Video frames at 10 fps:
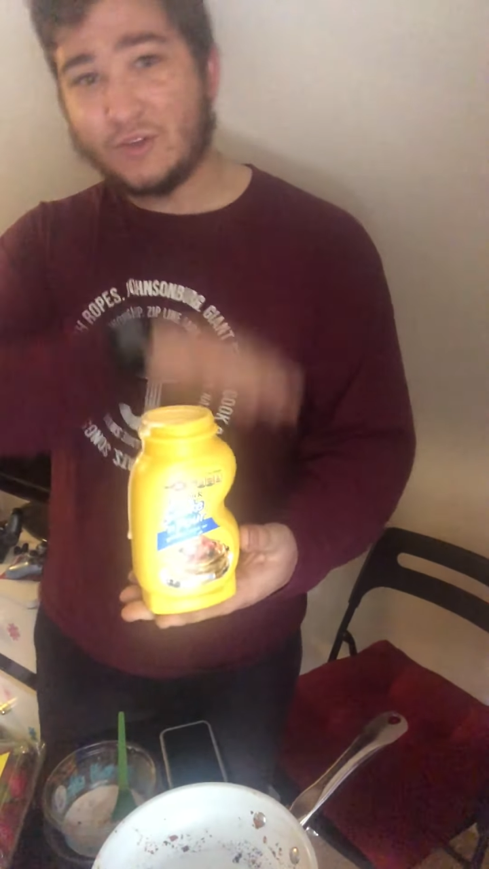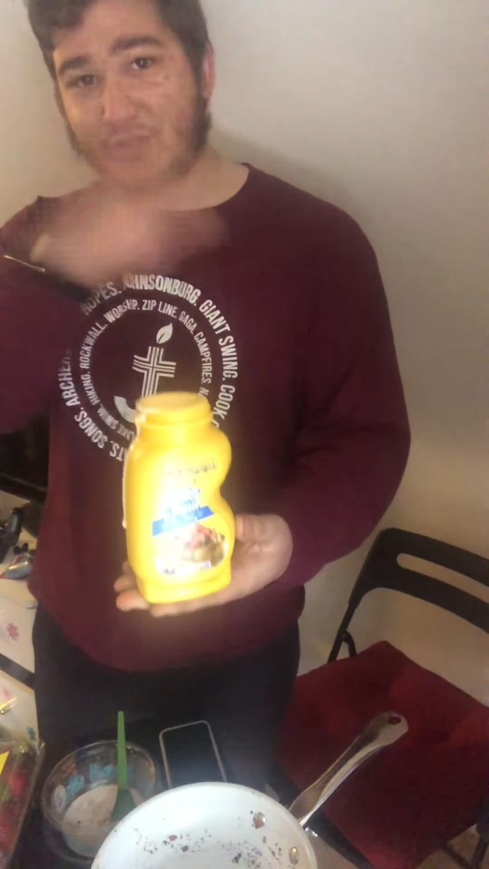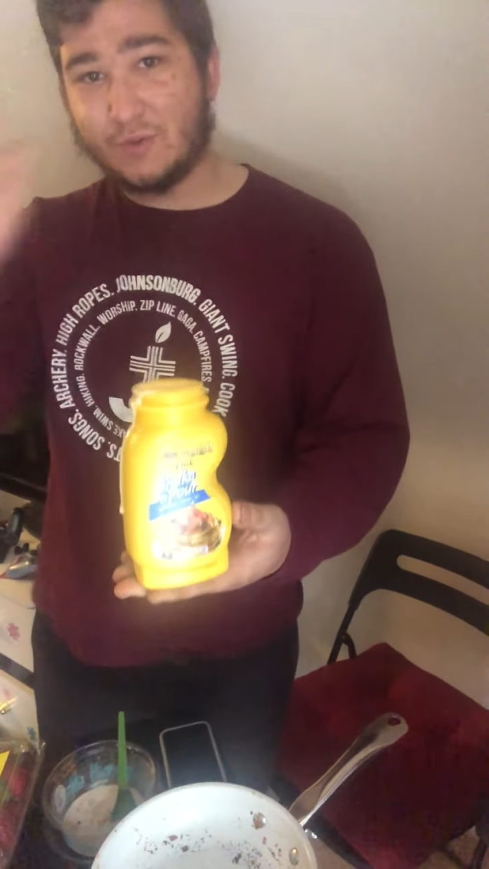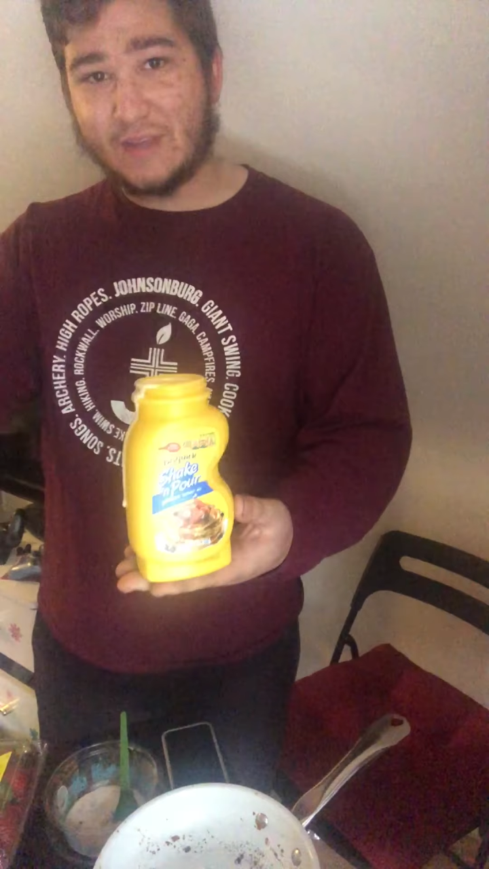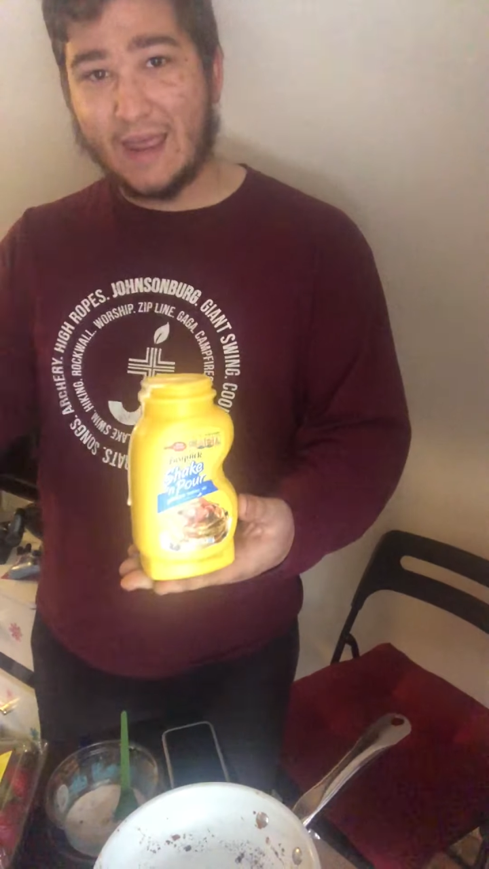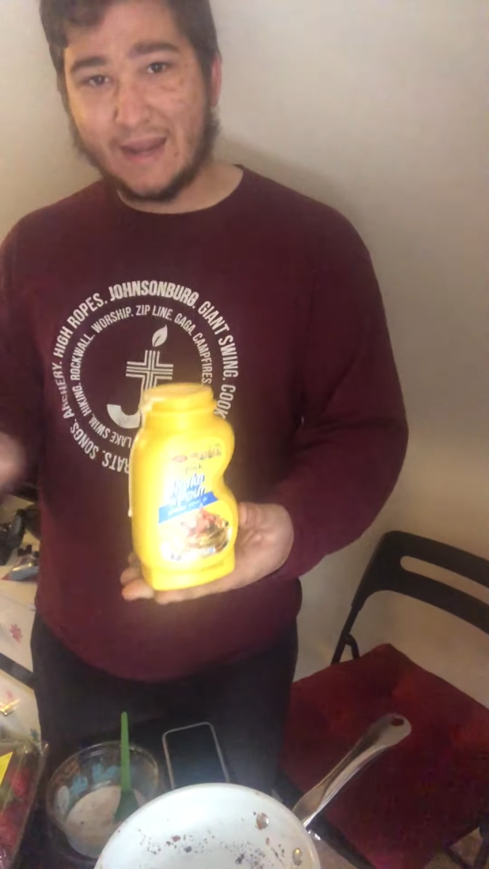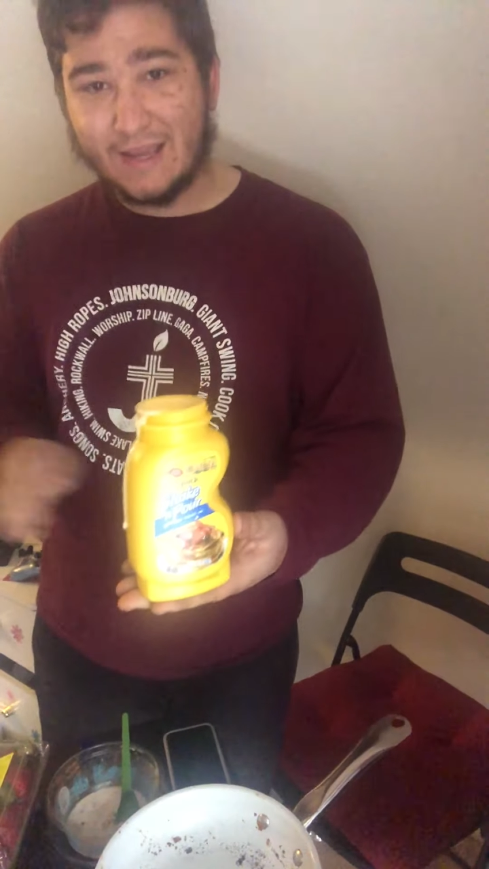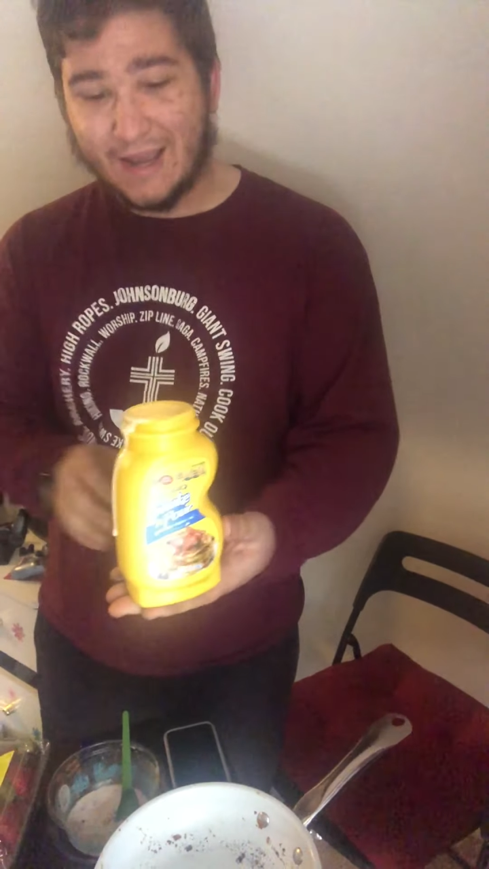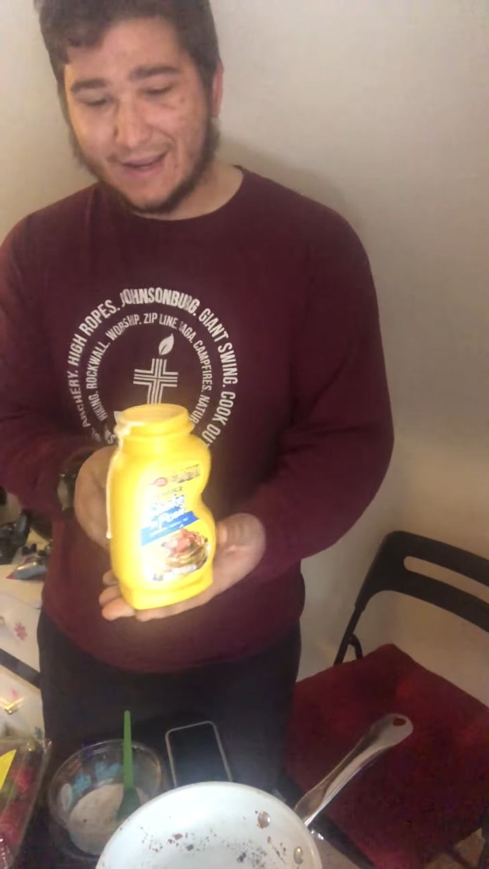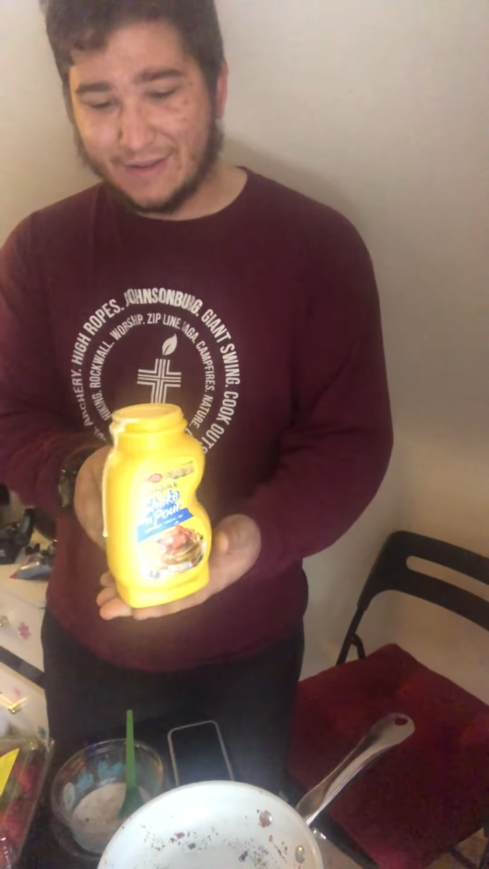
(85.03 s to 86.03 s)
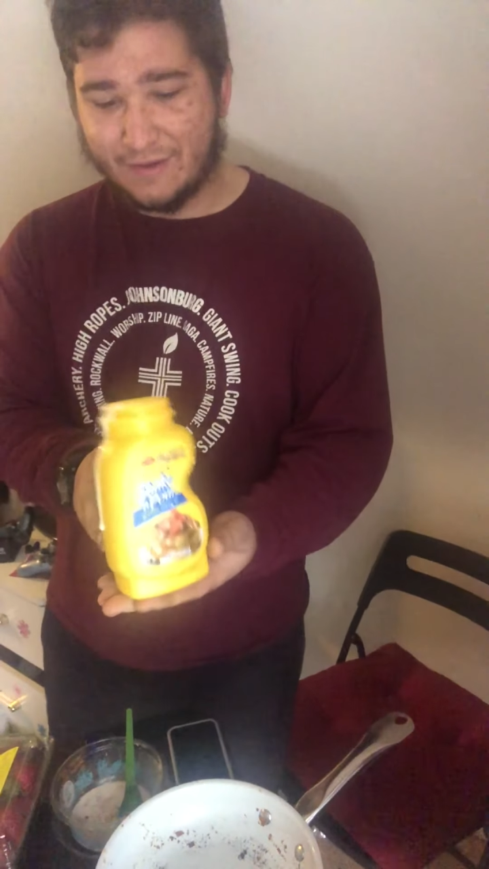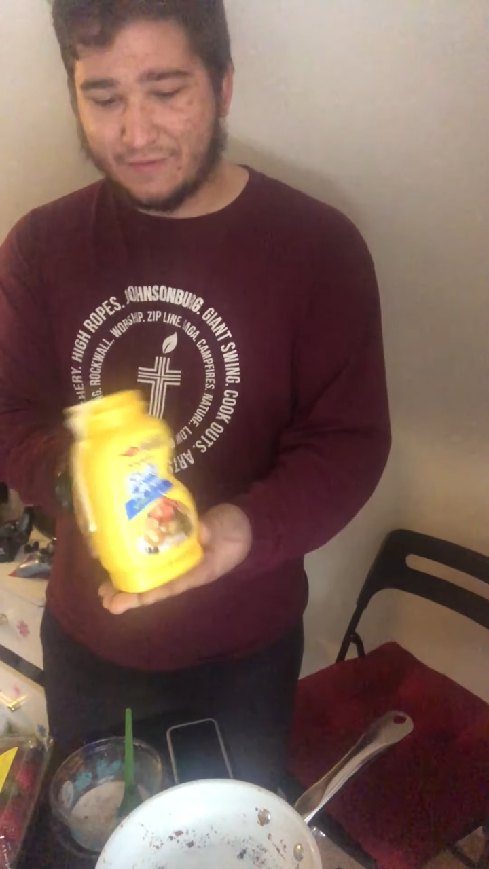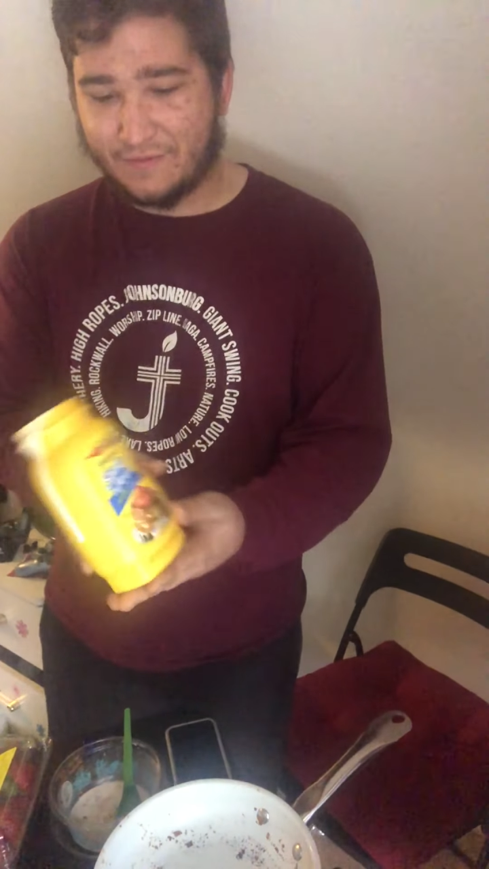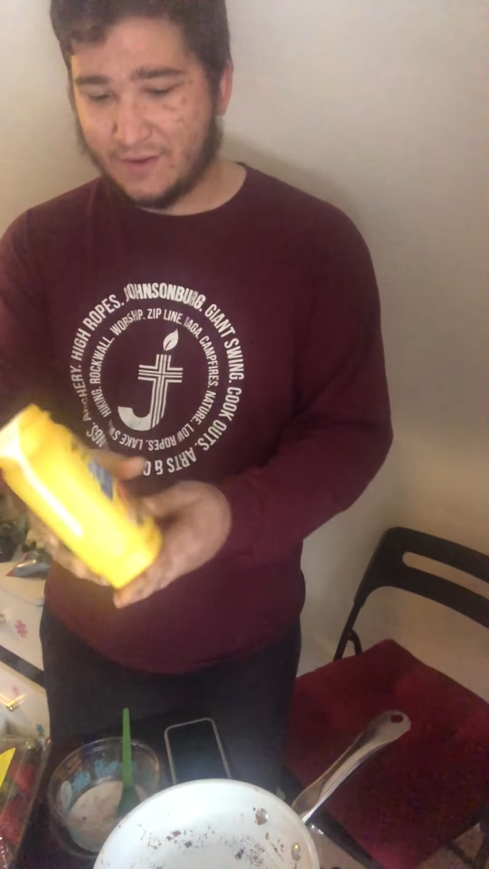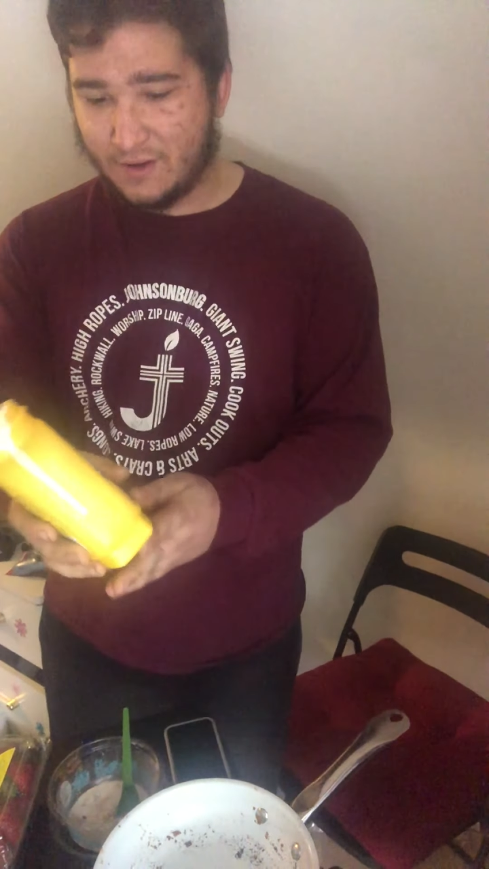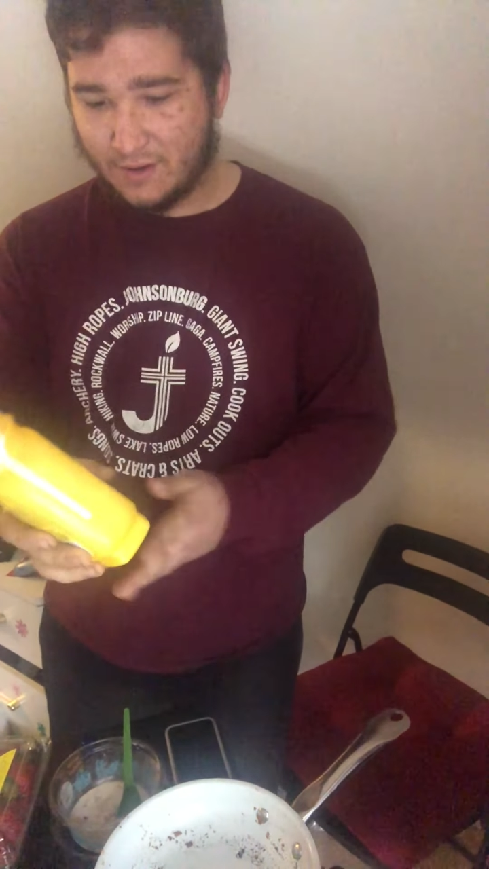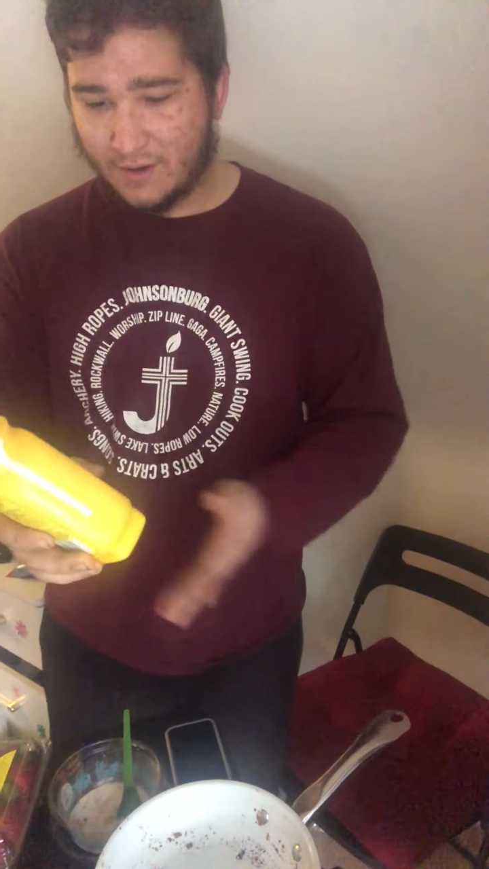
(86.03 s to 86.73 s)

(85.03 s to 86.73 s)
You can use any kind of